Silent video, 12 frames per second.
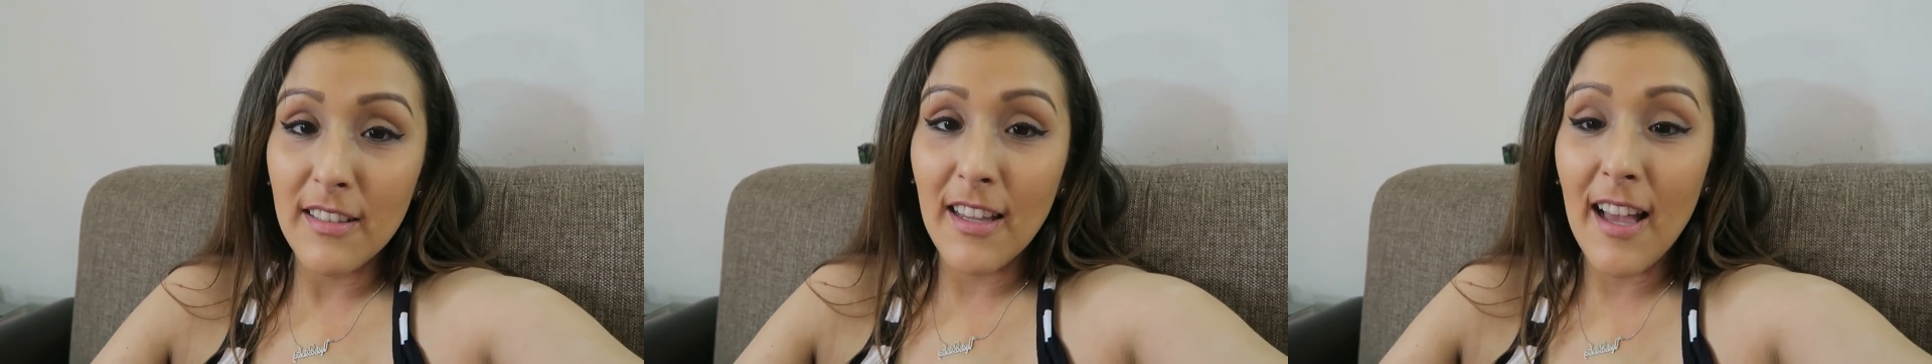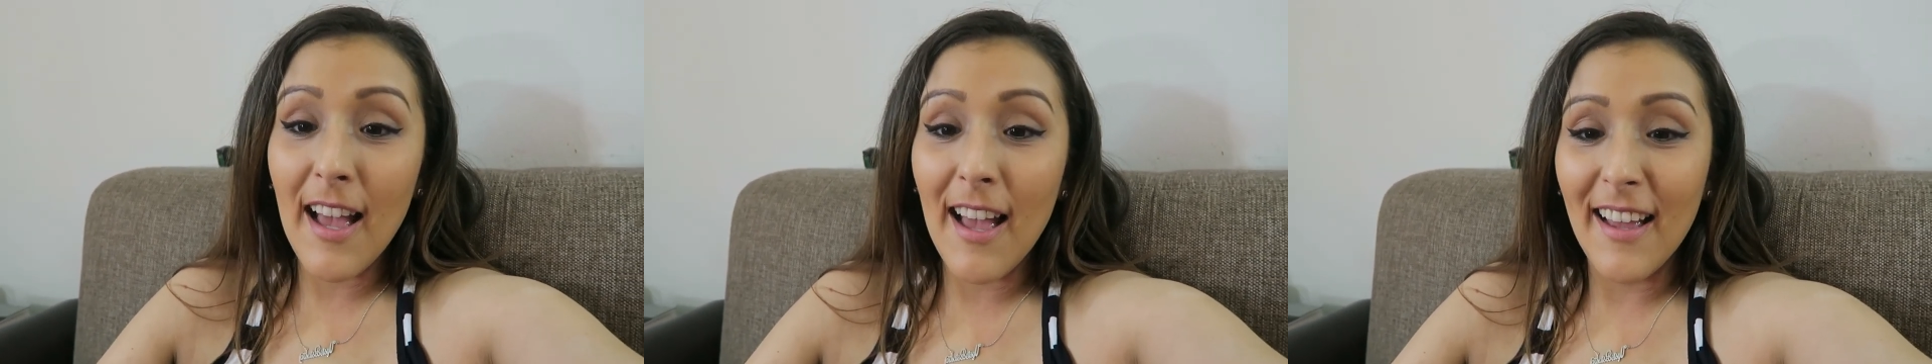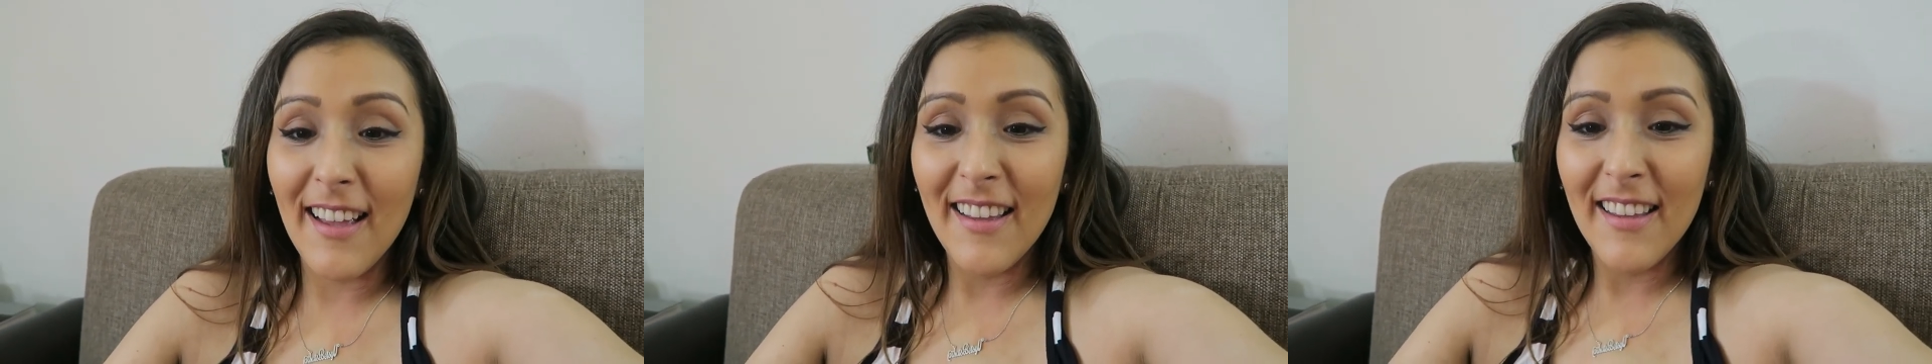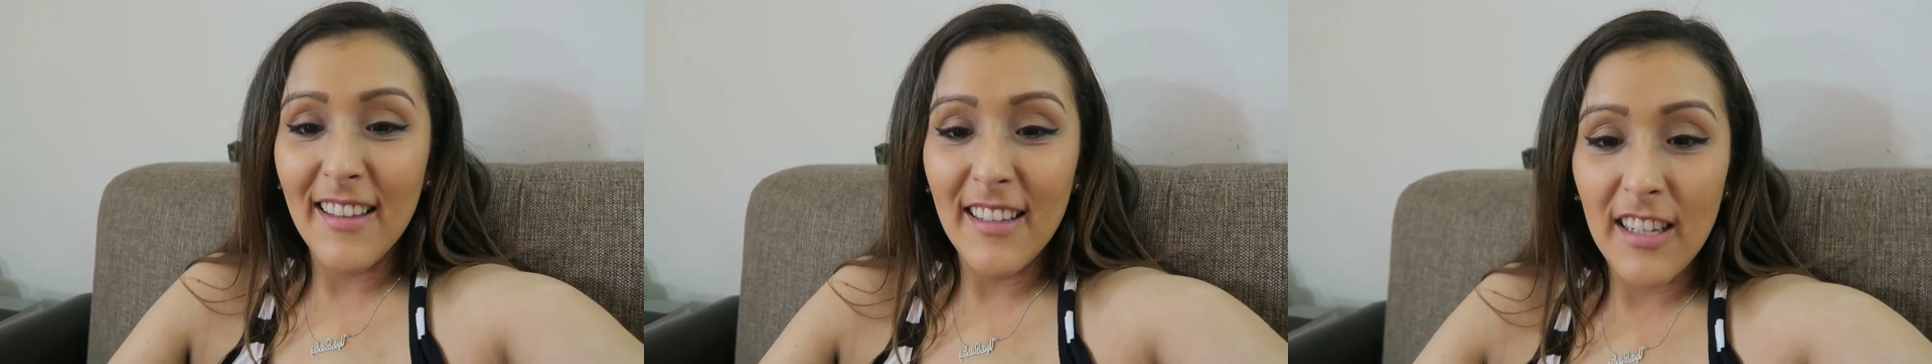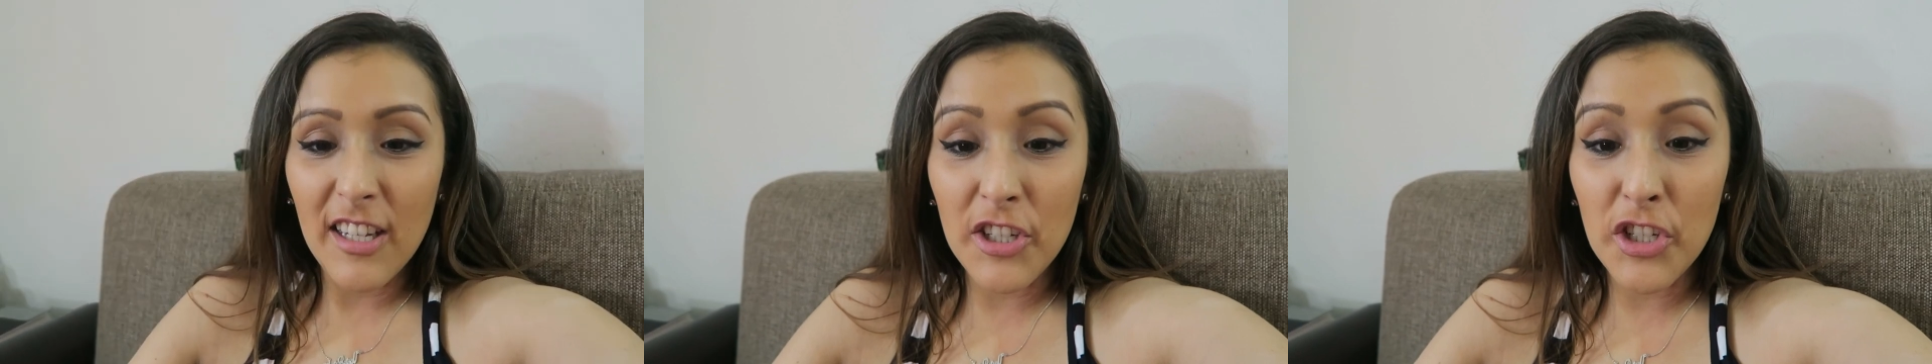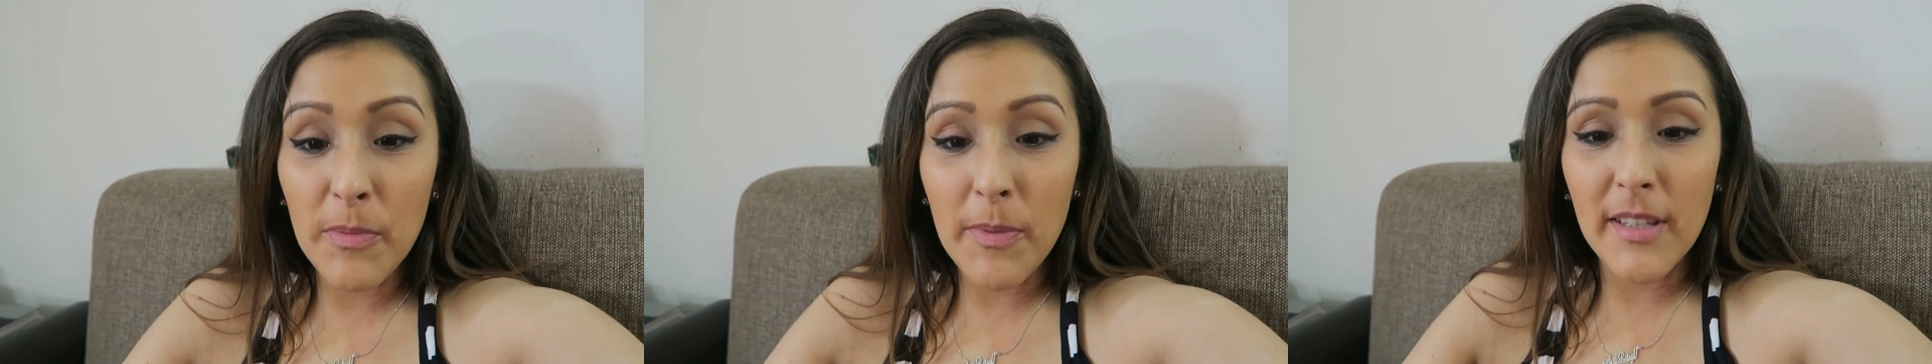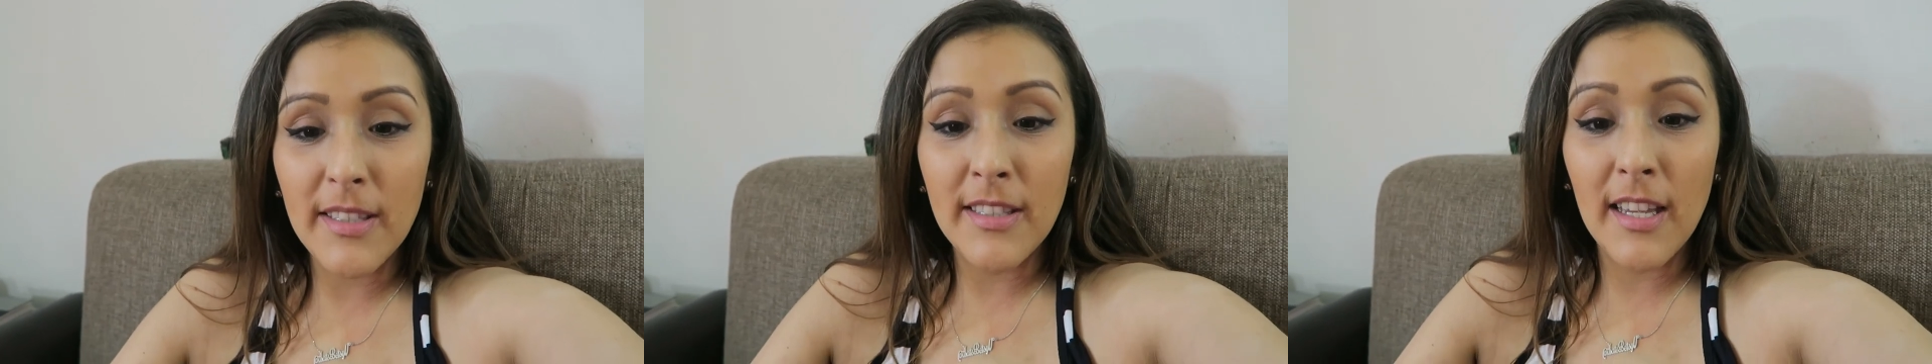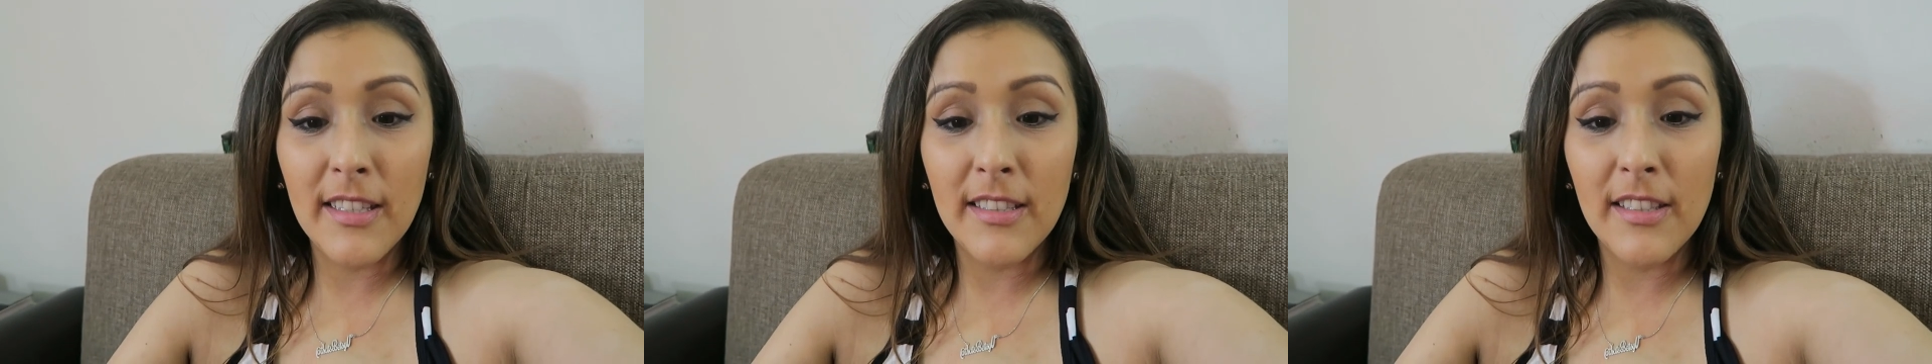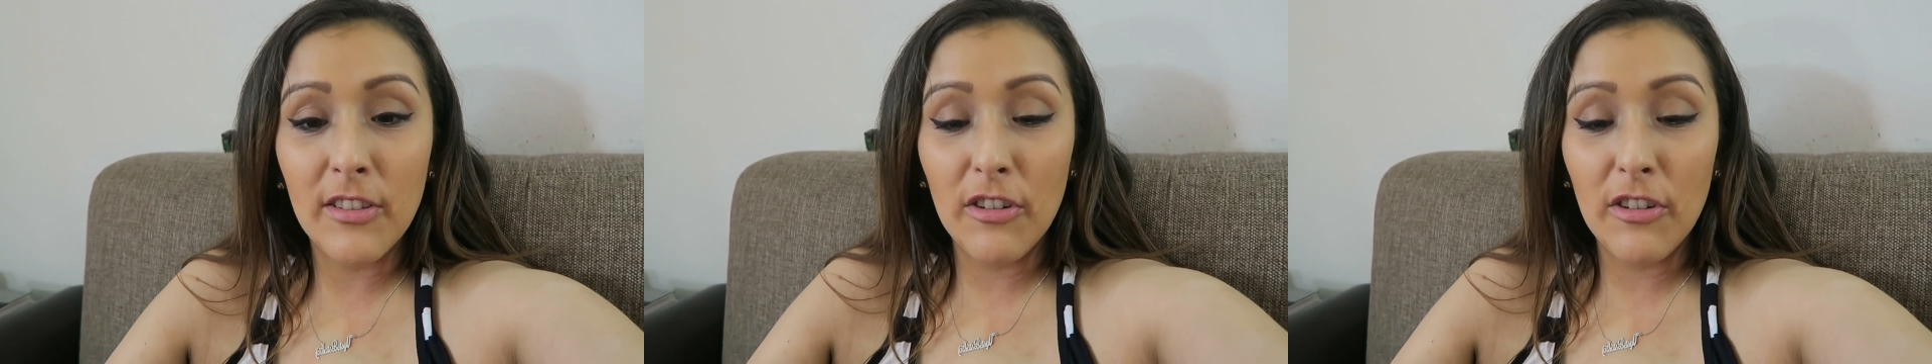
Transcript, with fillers: Ha! I should be a sexist.